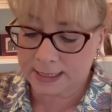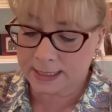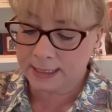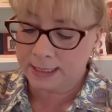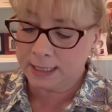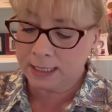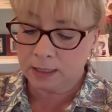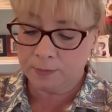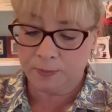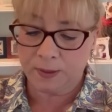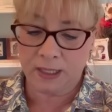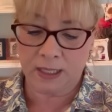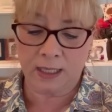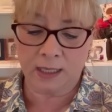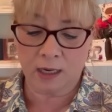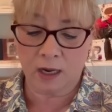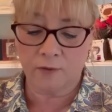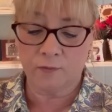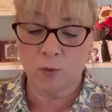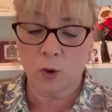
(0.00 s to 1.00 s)
sneak peek
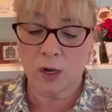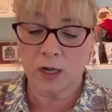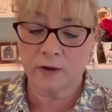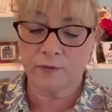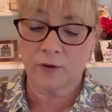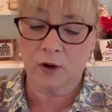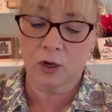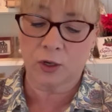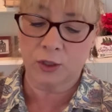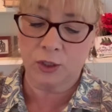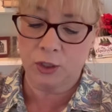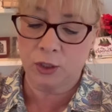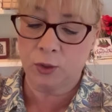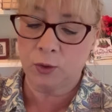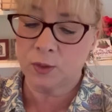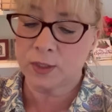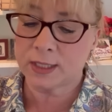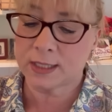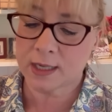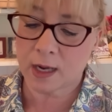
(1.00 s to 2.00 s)
of one of our new
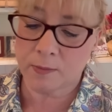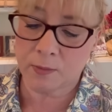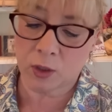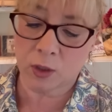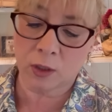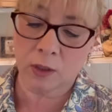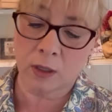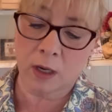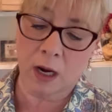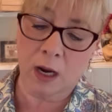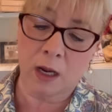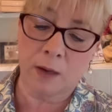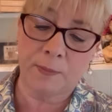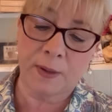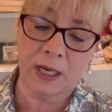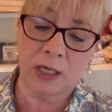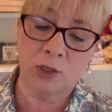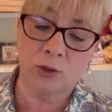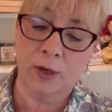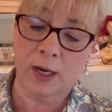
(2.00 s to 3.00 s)
summer uh,
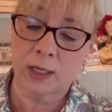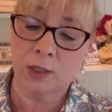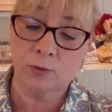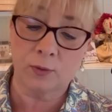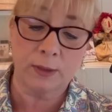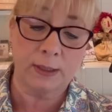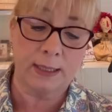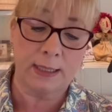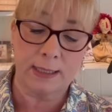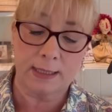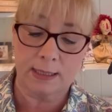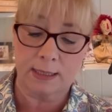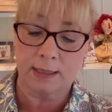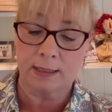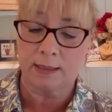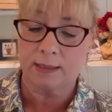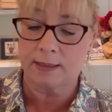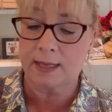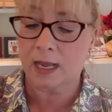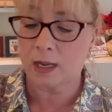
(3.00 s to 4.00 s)
patriotic releases
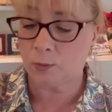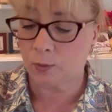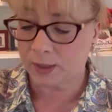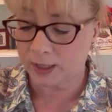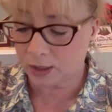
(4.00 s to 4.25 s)
that we